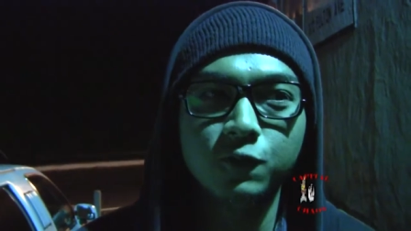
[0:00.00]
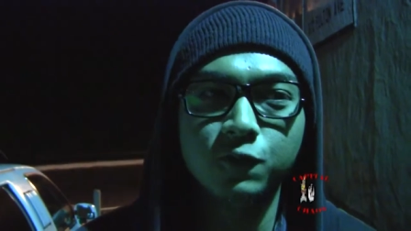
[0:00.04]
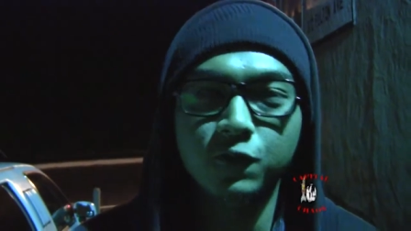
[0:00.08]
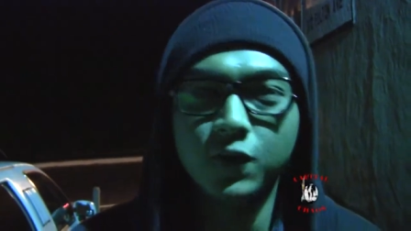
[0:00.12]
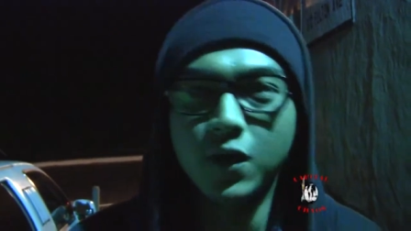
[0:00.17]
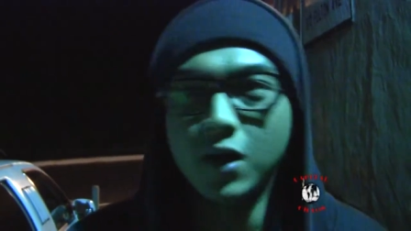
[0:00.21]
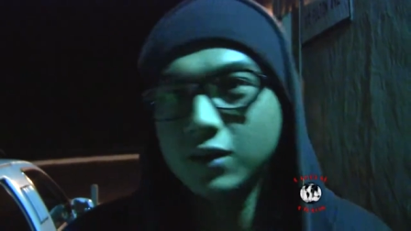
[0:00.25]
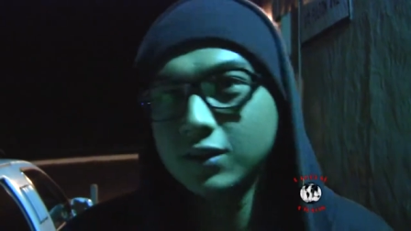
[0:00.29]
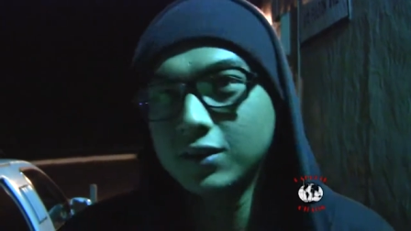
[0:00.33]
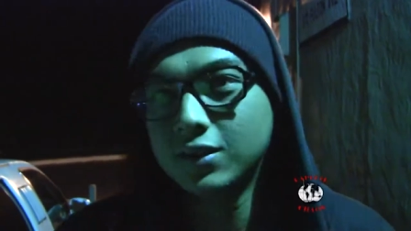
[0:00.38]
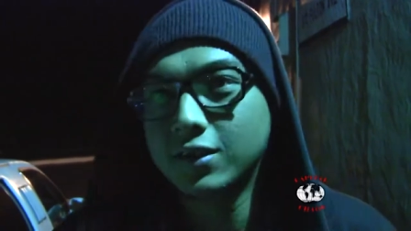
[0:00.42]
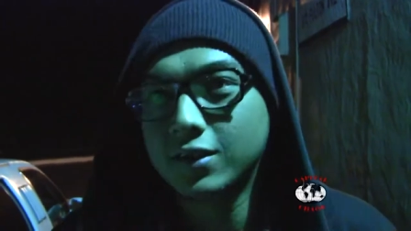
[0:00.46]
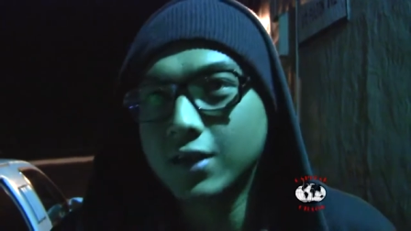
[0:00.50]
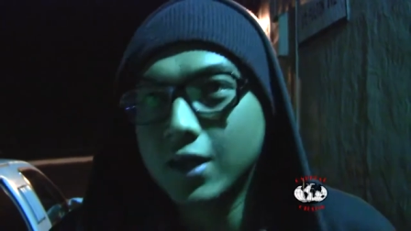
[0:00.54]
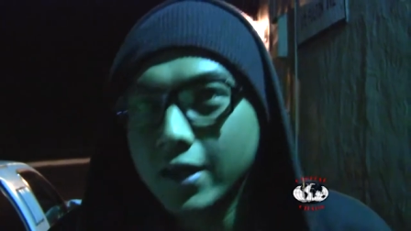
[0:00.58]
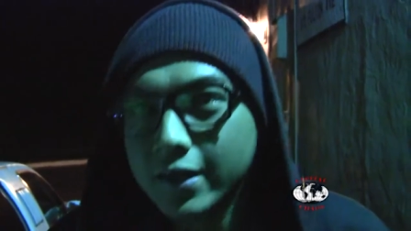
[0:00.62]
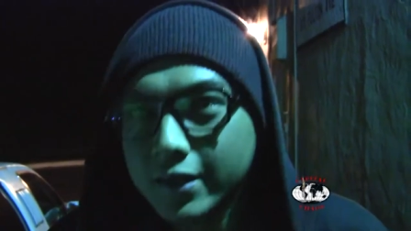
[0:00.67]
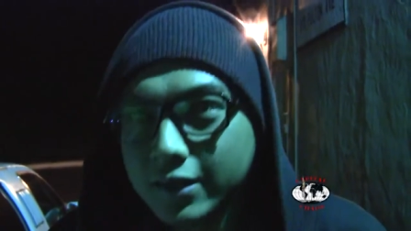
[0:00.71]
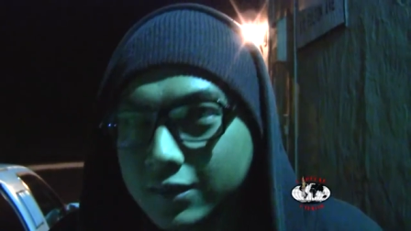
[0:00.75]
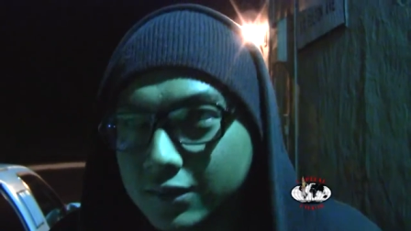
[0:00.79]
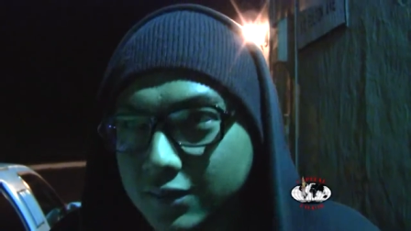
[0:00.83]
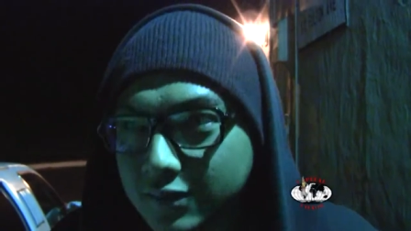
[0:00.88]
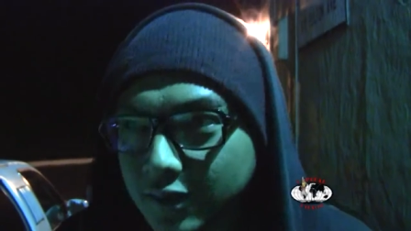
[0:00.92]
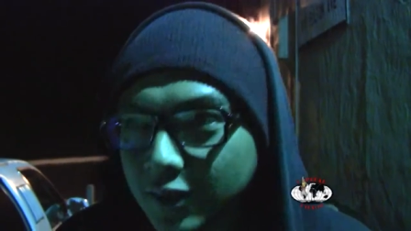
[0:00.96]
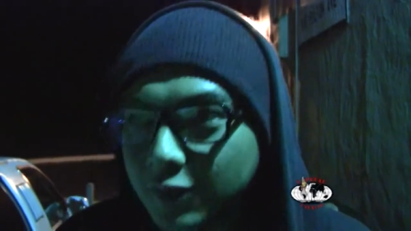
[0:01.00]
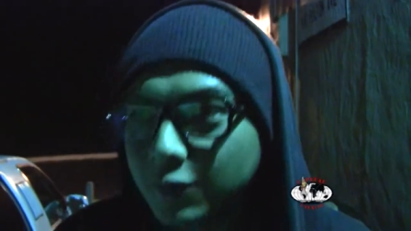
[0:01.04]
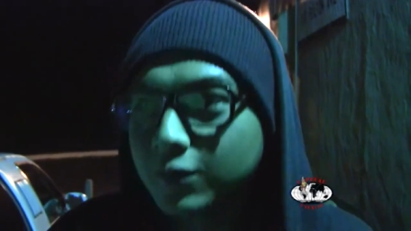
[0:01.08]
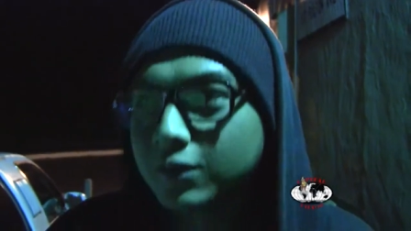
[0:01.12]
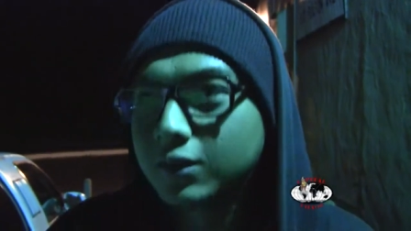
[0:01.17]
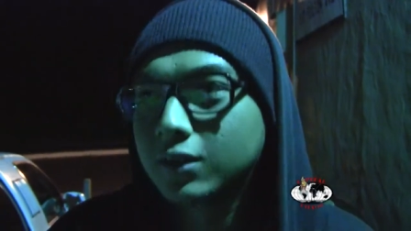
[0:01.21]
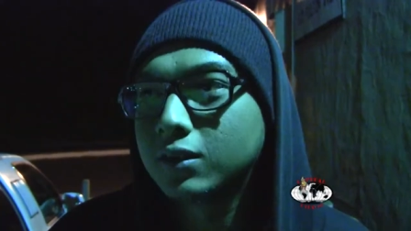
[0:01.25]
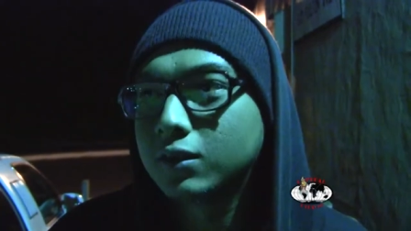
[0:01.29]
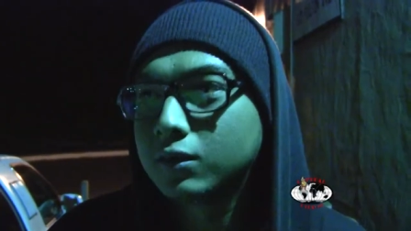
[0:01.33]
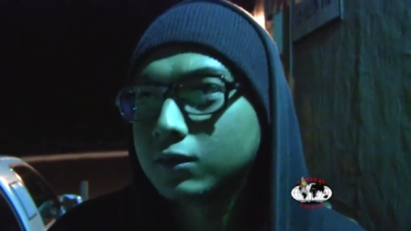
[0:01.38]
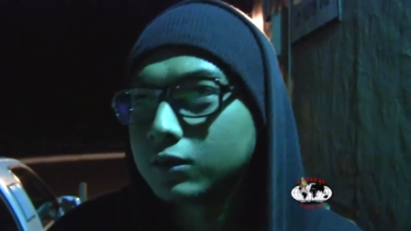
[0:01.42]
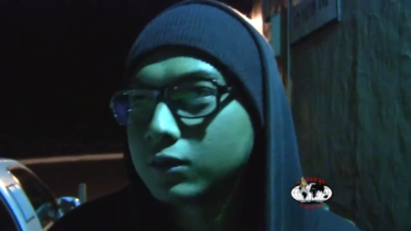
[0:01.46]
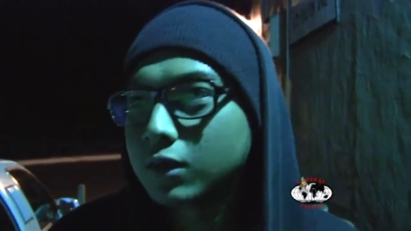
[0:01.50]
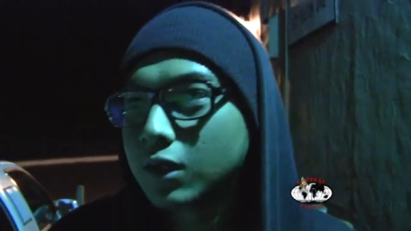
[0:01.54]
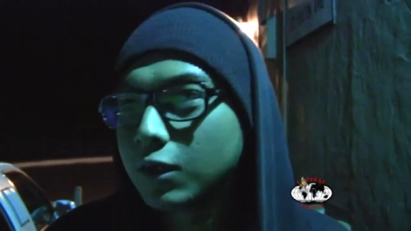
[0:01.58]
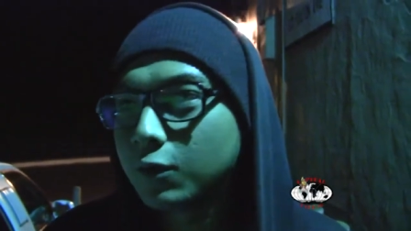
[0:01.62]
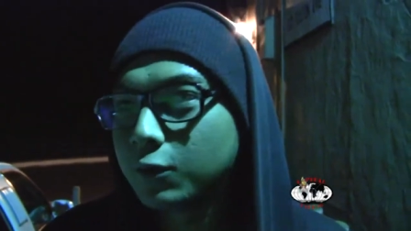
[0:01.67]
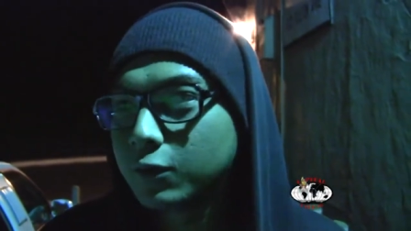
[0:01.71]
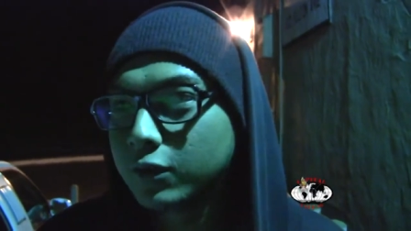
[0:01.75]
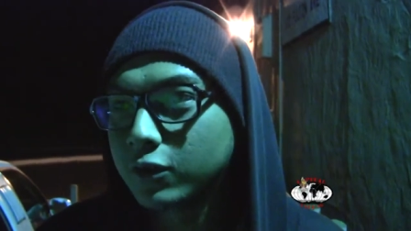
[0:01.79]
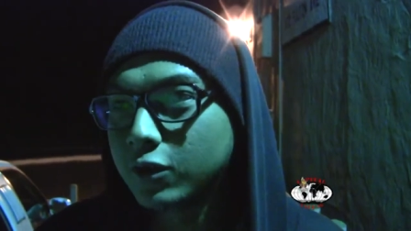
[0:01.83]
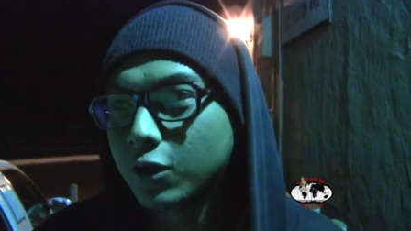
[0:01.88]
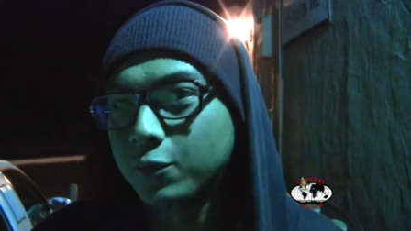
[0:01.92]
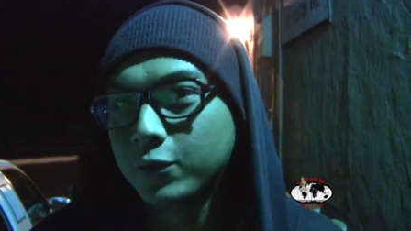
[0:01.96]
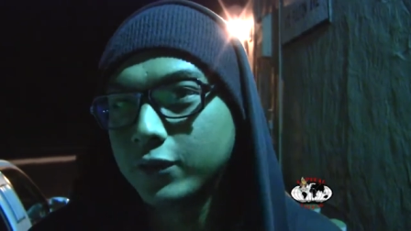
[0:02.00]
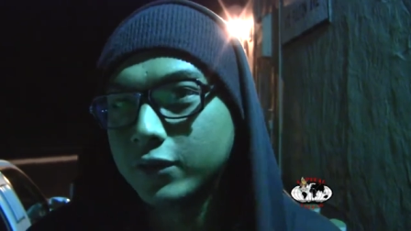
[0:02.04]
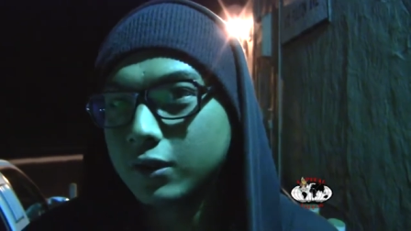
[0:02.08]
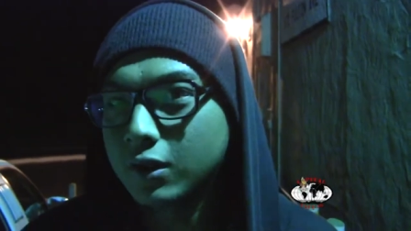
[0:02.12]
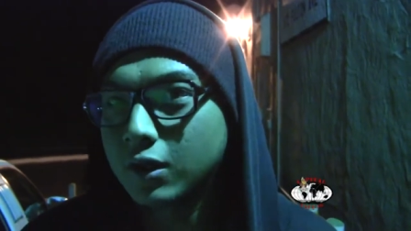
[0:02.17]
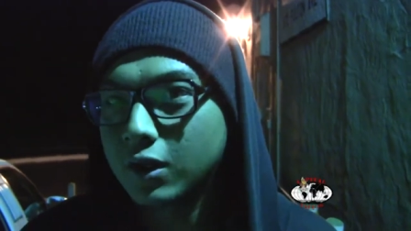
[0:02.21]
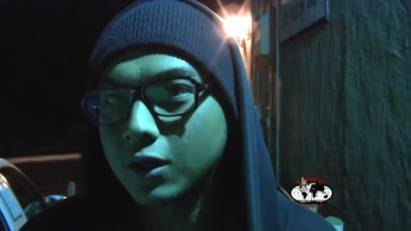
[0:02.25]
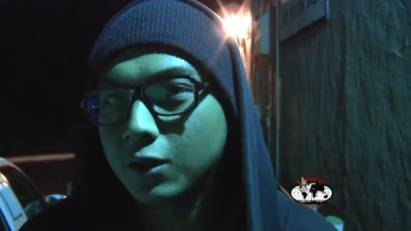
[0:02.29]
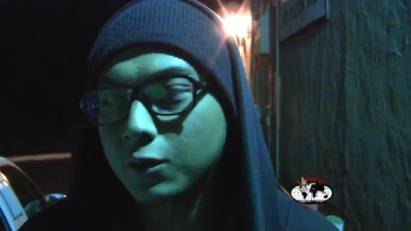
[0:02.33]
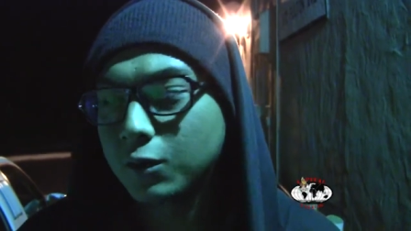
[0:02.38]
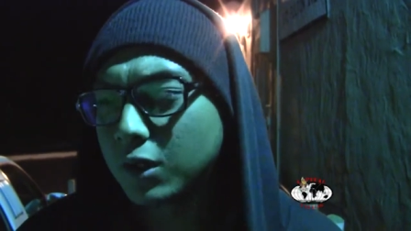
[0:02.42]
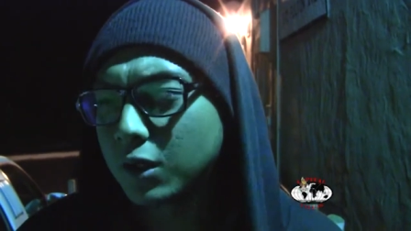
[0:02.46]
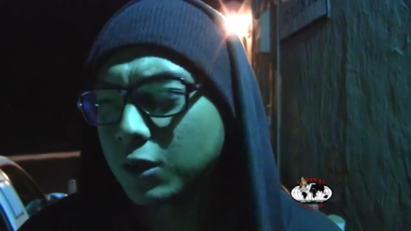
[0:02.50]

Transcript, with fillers: vulgarize our our commun- our,